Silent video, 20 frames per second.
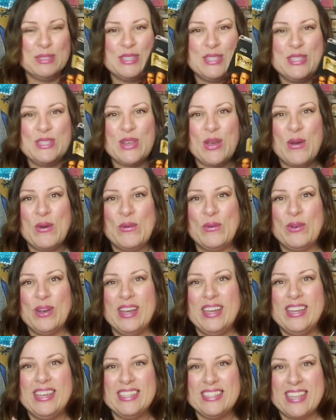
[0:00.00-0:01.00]
so
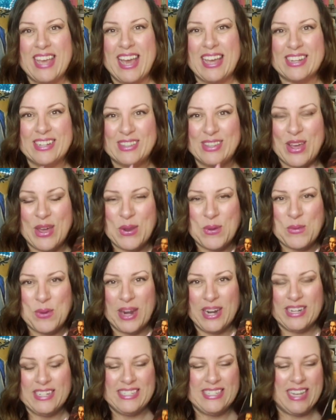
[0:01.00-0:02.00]
he's had a lot of
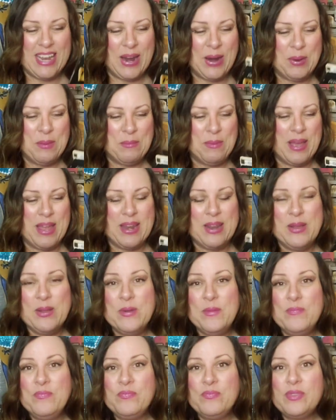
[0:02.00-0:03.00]
wear and tear, but
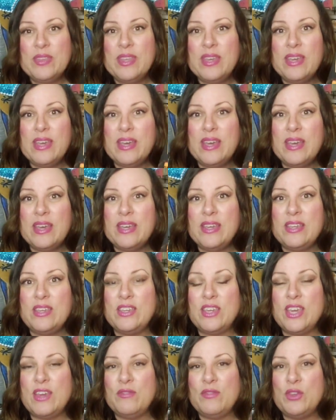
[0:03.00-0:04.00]

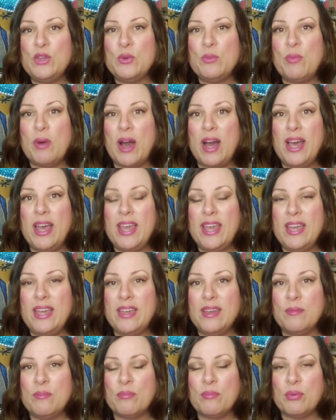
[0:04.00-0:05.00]
if you
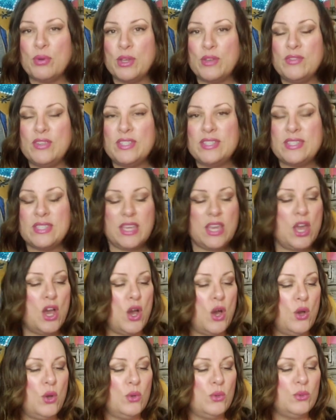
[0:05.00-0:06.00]
buy previously
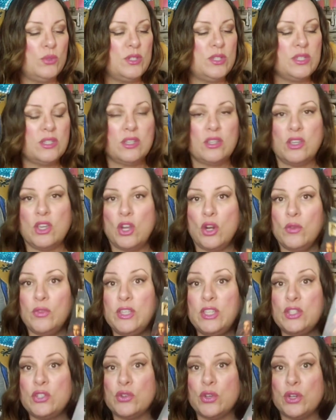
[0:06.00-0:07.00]
owned, you know,
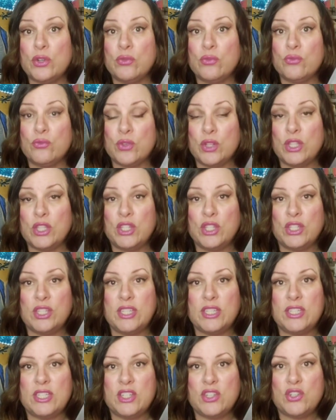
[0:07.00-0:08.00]
these are in really good
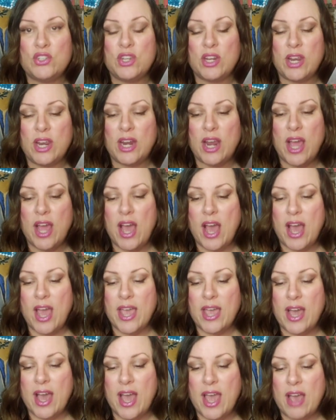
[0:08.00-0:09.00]
condition, and
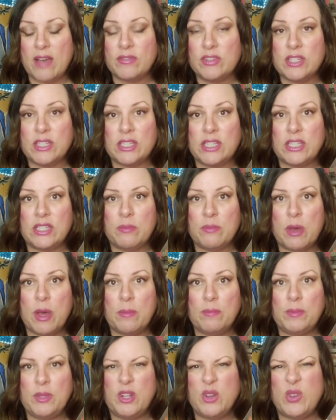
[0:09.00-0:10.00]
I have to clean them
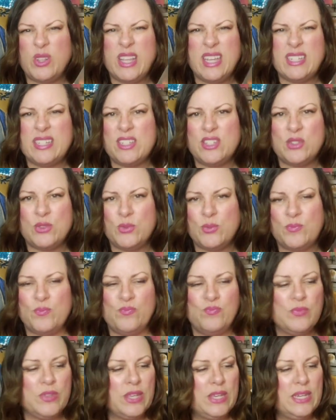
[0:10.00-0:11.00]
up. You know, I like to
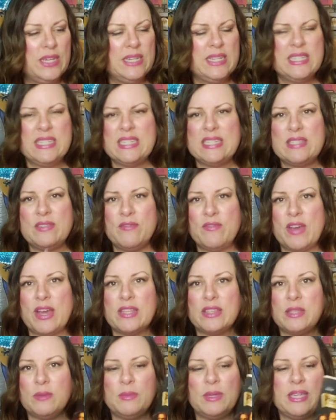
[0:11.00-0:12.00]

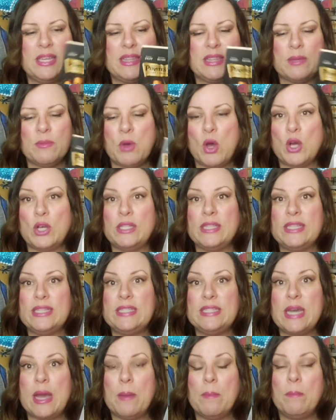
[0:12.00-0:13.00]
disinfect them and get them all
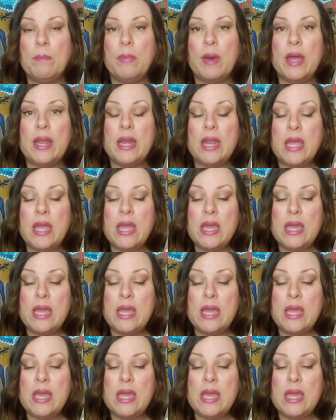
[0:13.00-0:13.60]
cleaned up, but